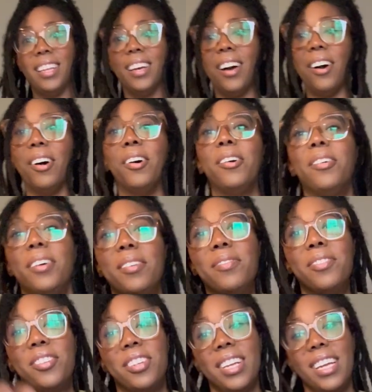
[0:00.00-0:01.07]

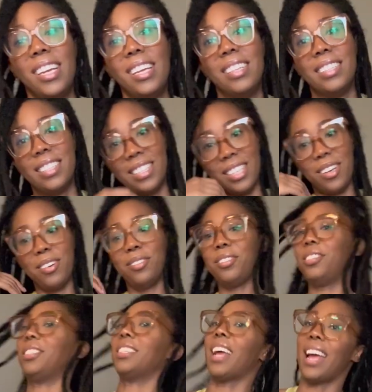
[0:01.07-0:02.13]
OMG, it's so
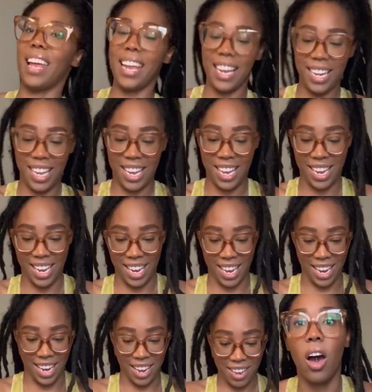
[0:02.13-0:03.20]
shiny.
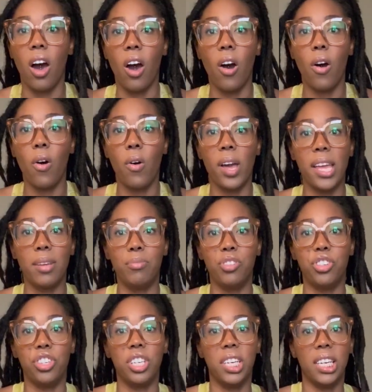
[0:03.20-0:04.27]

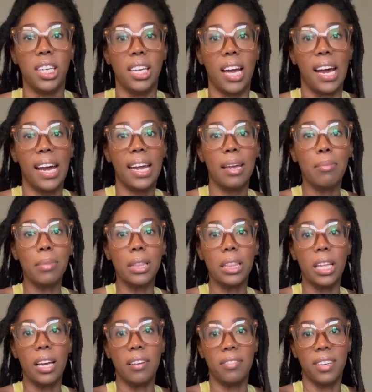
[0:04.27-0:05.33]
OMG, I am
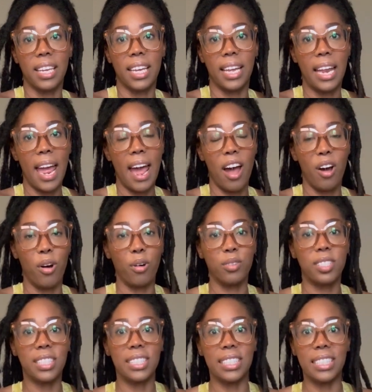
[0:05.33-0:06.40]
loving how
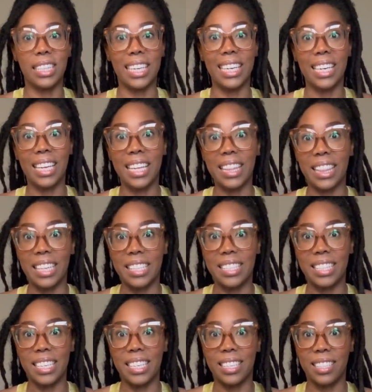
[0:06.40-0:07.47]
sleek this
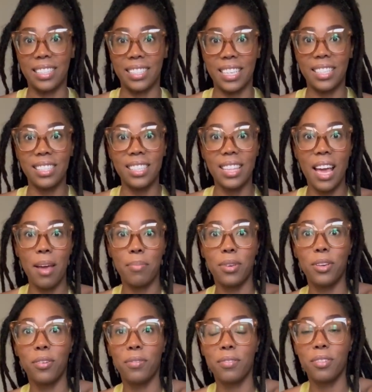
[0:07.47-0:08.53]
is. Isn't that
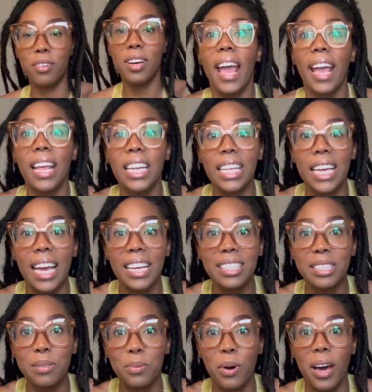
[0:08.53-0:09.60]
beautiful? And guess
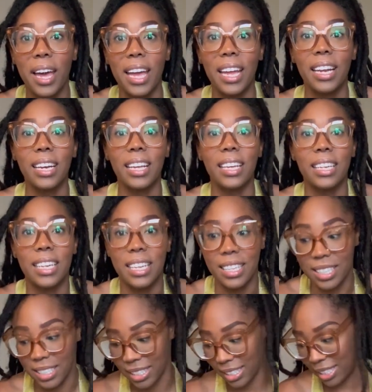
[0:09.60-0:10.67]
what? It
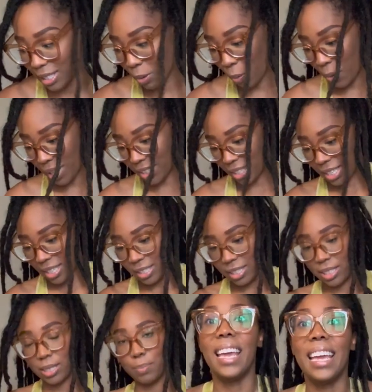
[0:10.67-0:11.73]
is, what is
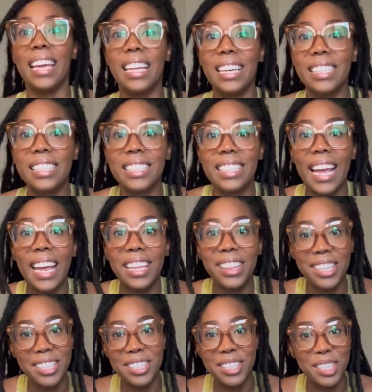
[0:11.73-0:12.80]
this? It is
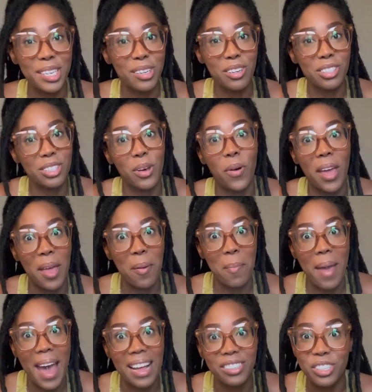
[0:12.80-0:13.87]
stainless steel, so it
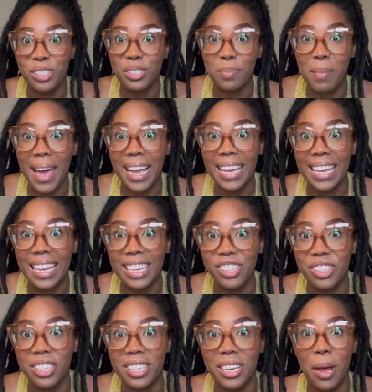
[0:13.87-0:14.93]
matches my
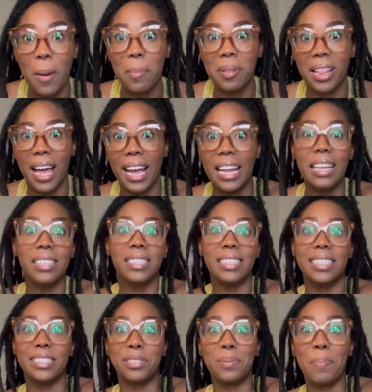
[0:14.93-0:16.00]
kitchen
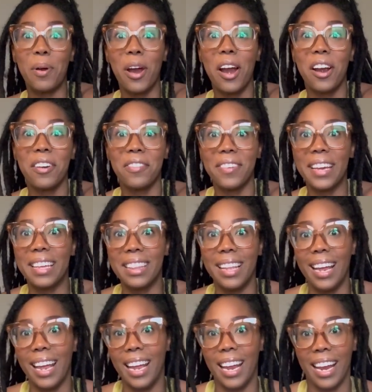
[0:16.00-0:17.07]
appliances
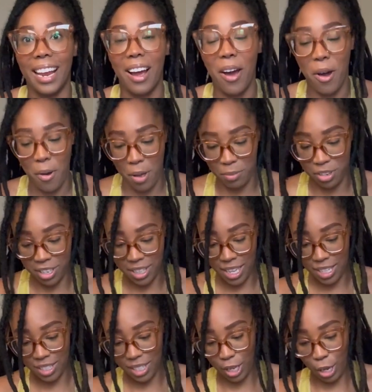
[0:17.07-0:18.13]
perfectly. OMG,
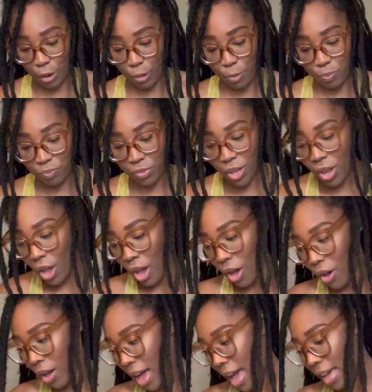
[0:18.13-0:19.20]
that's cute.
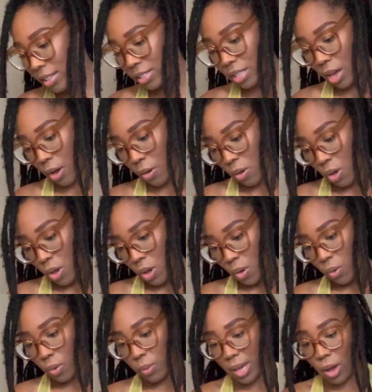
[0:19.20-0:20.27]
Okay, so
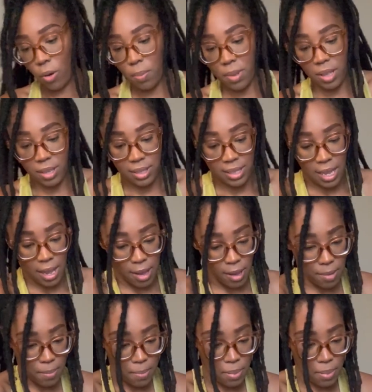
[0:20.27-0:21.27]
when we open this up,